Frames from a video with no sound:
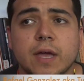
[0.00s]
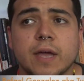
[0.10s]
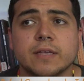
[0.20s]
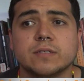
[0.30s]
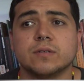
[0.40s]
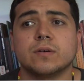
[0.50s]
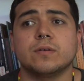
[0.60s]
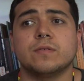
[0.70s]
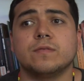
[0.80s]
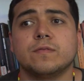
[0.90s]
as
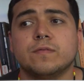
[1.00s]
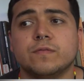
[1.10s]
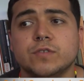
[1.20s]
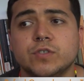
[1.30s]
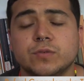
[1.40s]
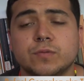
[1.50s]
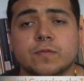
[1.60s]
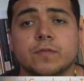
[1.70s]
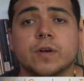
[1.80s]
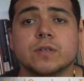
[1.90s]
of June
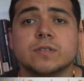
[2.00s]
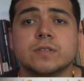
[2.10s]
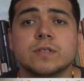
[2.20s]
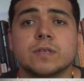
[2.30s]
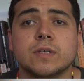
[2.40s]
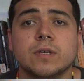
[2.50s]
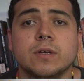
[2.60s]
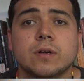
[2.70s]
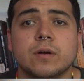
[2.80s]
1st.